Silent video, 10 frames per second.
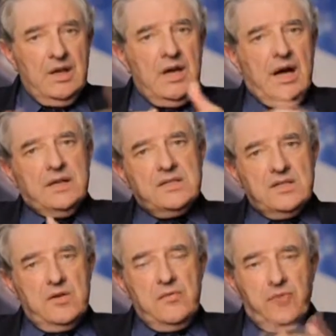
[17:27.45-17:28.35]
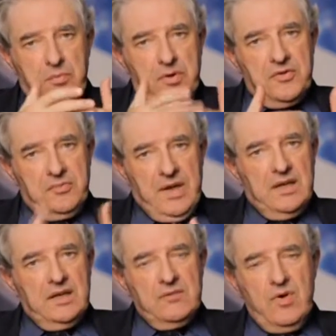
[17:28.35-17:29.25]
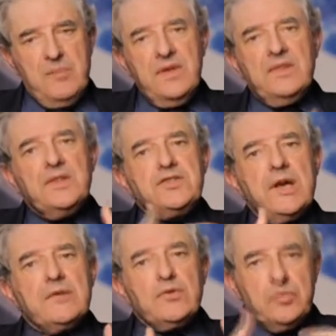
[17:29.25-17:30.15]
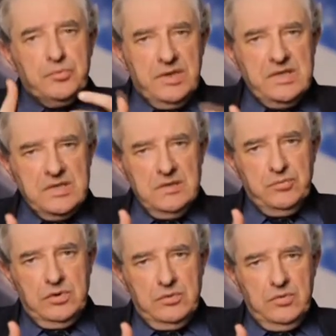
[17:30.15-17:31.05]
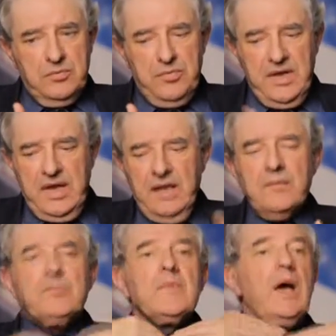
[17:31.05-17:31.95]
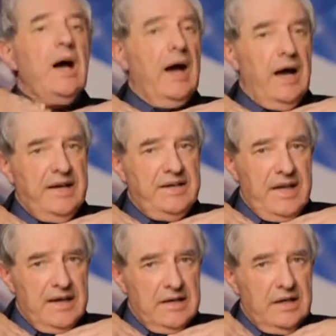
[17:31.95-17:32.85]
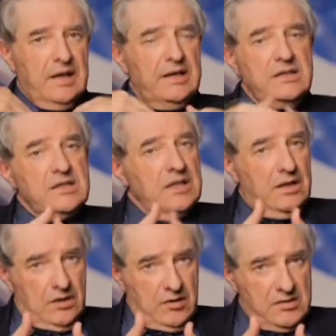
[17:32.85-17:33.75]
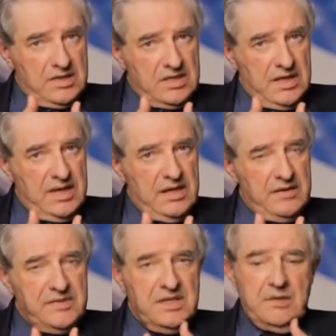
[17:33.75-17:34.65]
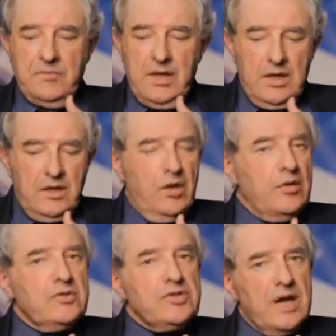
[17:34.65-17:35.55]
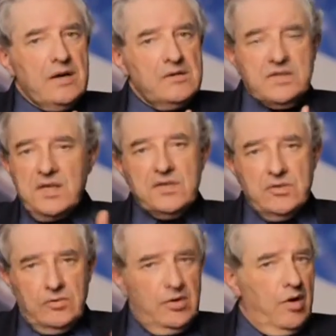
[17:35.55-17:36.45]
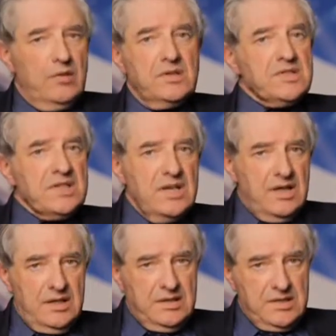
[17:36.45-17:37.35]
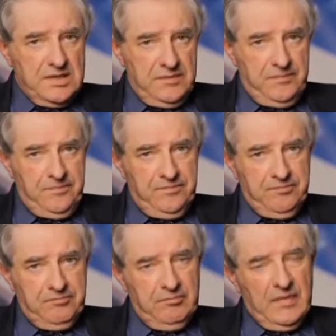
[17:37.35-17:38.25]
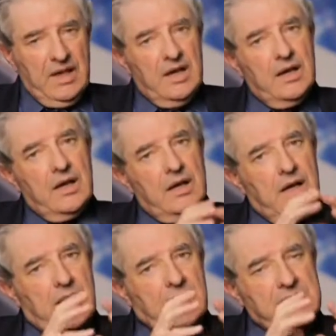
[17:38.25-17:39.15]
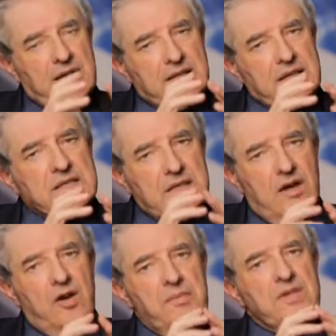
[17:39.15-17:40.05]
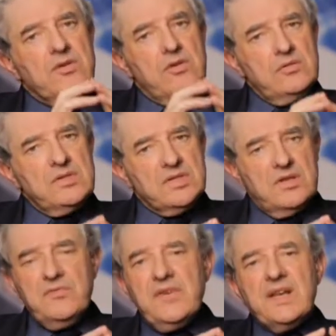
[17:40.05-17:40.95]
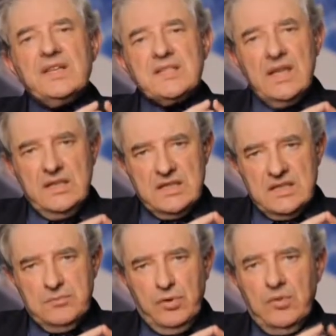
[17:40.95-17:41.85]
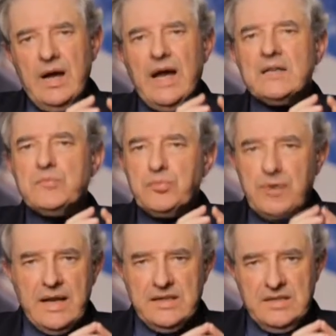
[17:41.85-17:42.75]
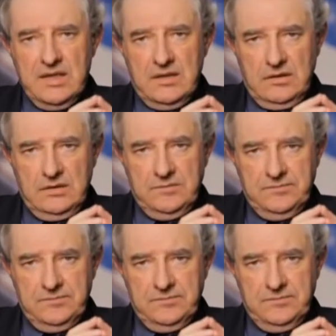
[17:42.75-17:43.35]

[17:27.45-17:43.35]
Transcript: And so for both men and women, the general principle would be high necklines, long sleeves, long trousers or long skirts. And yet Islam is also very sensible and practical.